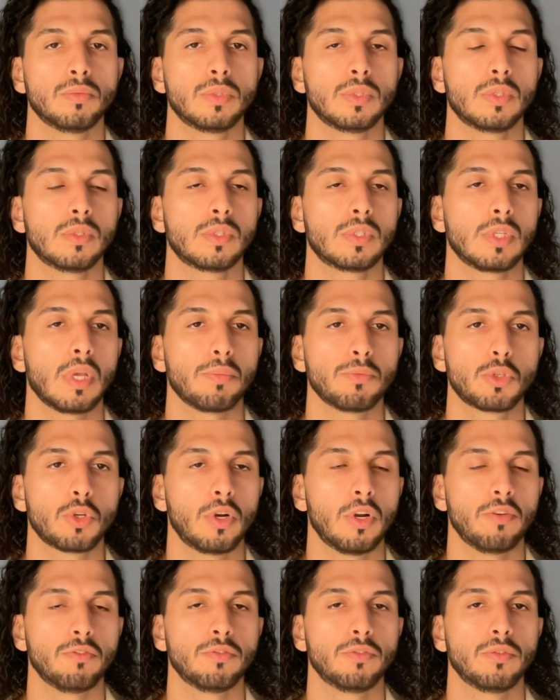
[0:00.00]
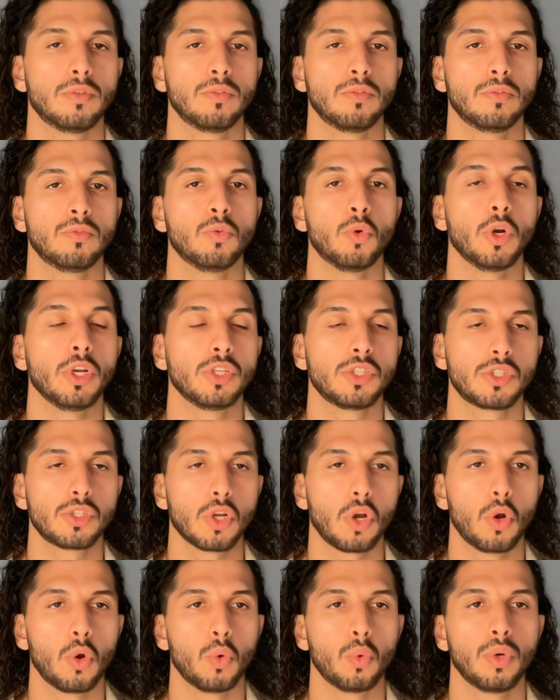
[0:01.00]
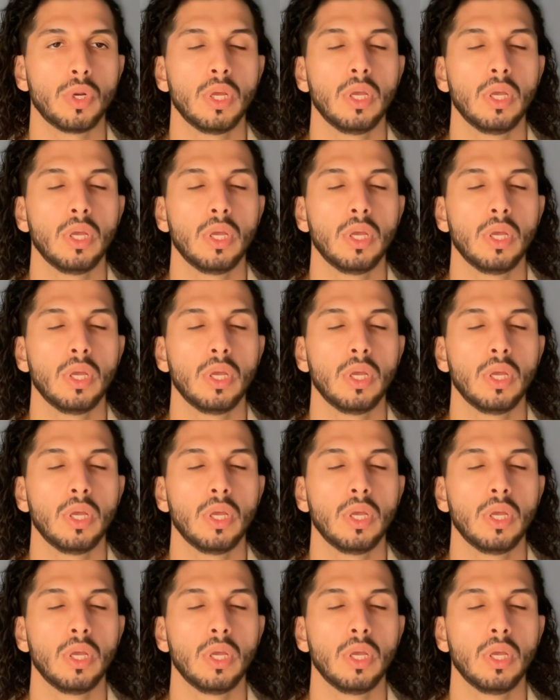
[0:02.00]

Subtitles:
some sort of voice tone